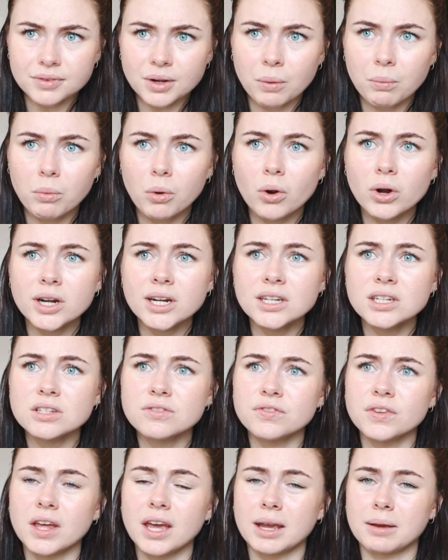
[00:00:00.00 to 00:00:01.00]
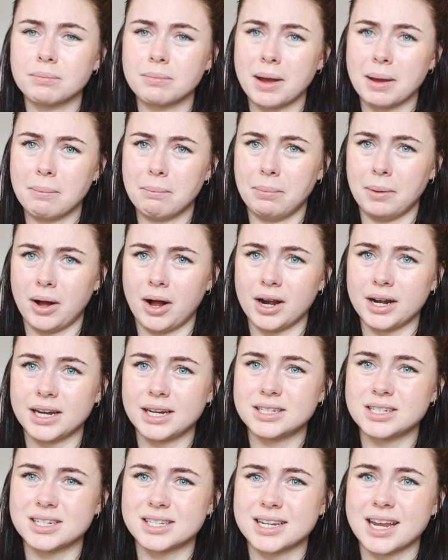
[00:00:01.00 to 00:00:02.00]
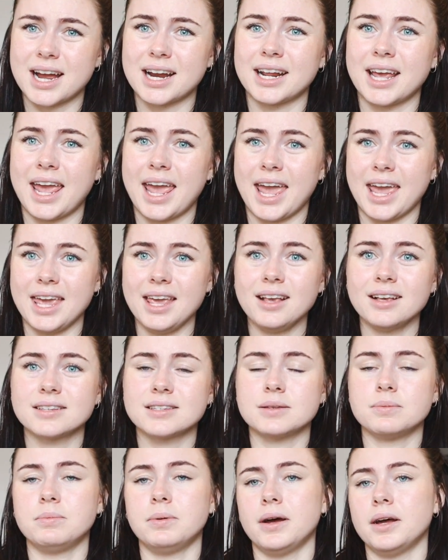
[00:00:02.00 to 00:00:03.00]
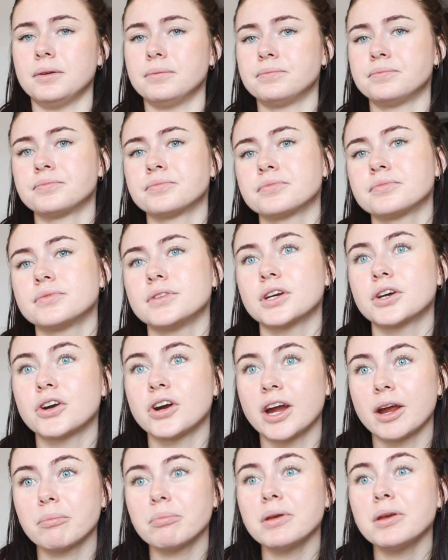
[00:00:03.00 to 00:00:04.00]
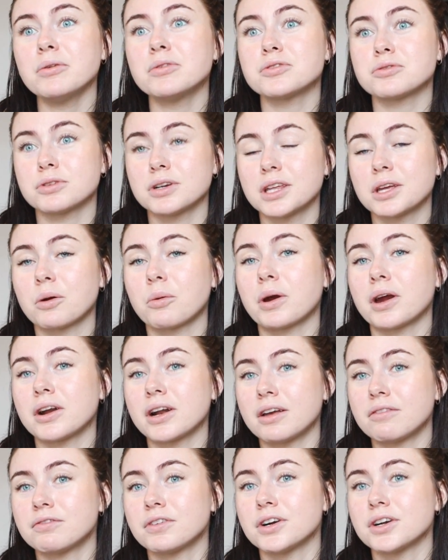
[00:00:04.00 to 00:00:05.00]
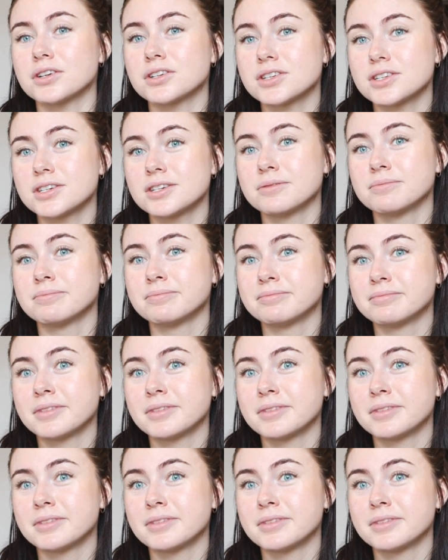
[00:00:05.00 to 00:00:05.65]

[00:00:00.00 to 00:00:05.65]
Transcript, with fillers: More I just feel like my body just kind of aches, but the cramping was really weird at first,